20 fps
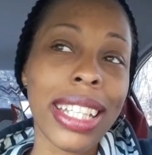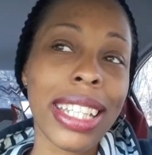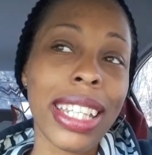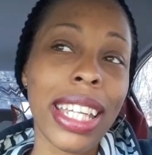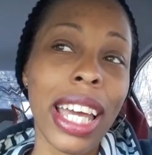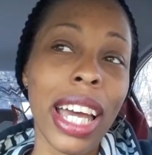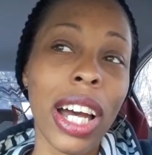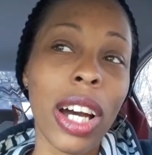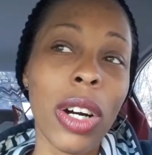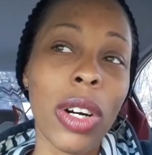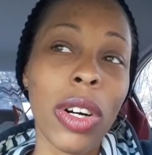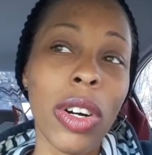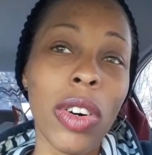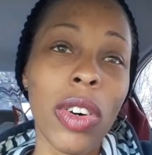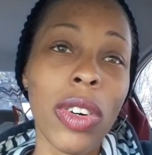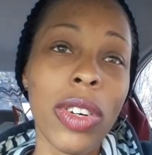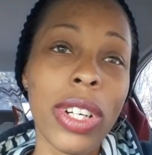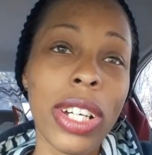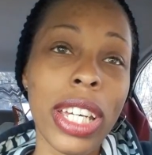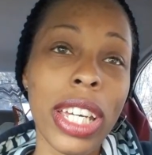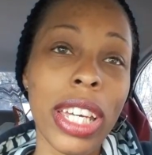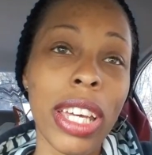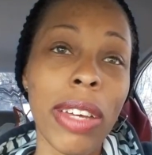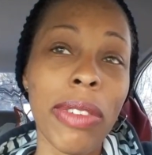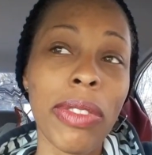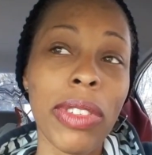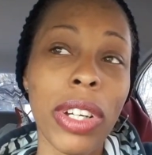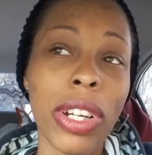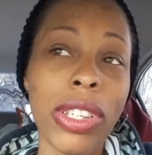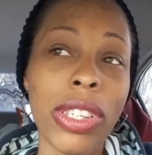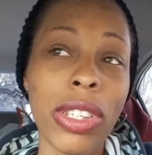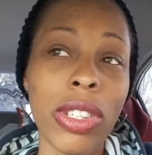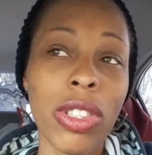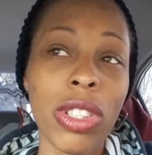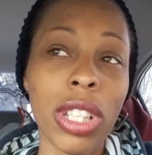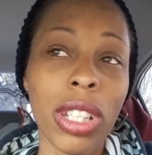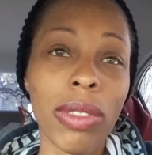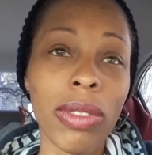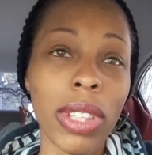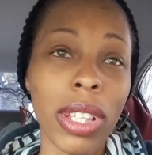Now, if there's a
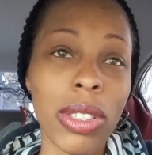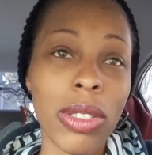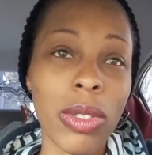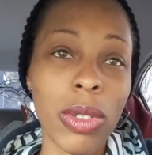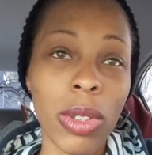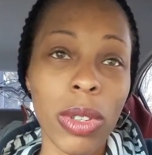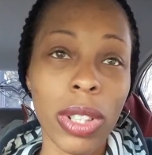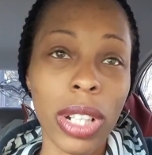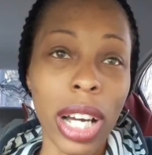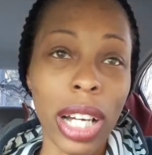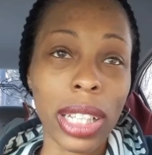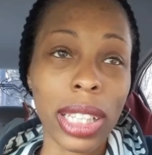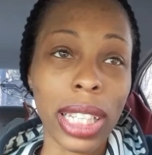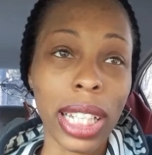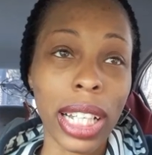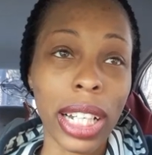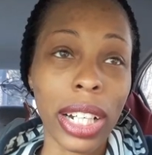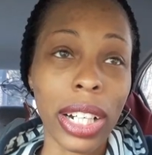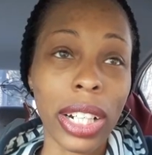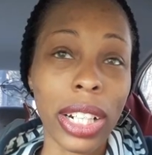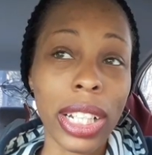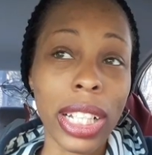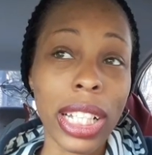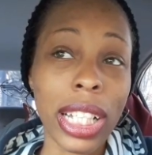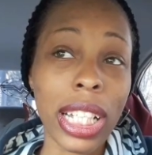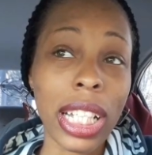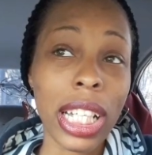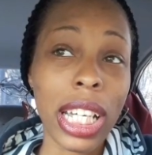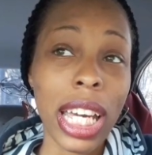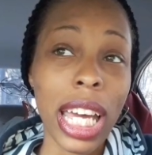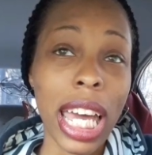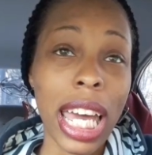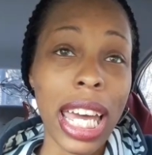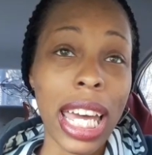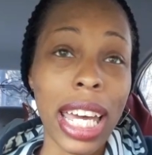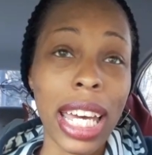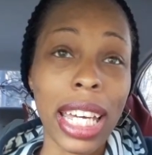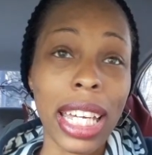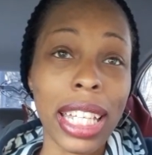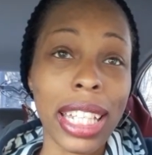shift that's thrown out there
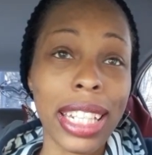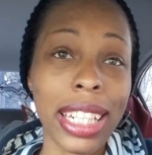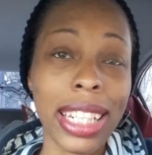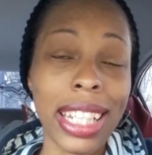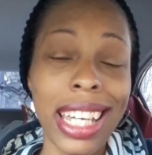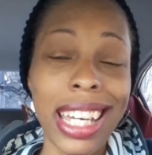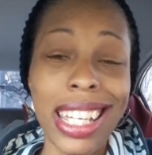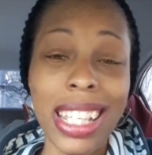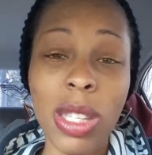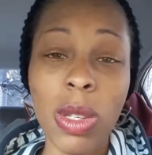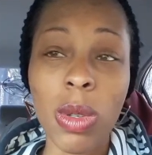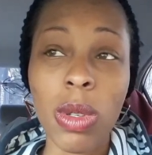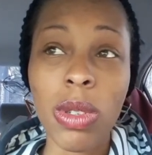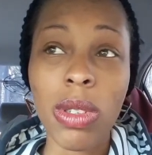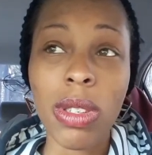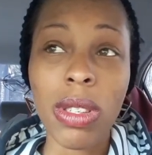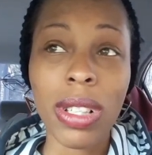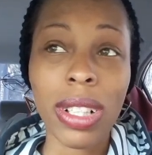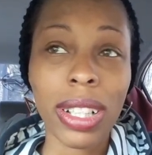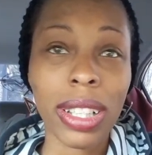and it's